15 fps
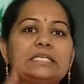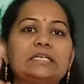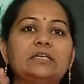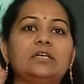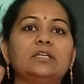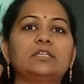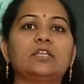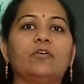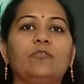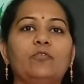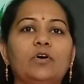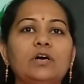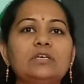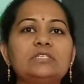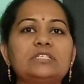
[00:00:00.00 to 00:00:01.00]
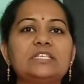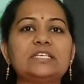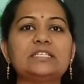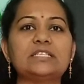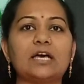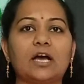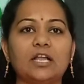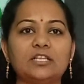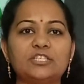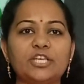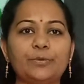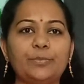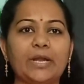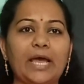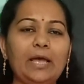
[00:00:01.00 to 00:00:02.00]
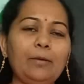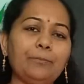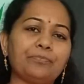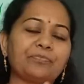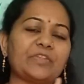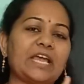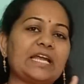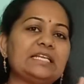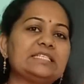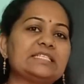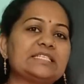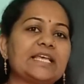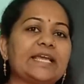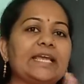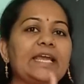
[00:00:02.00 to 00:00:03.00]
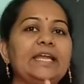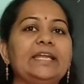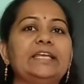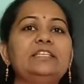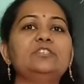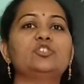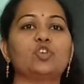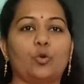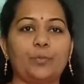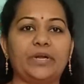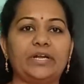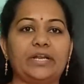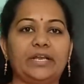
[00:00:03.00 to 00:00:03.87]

The first is algebra and second is geometry.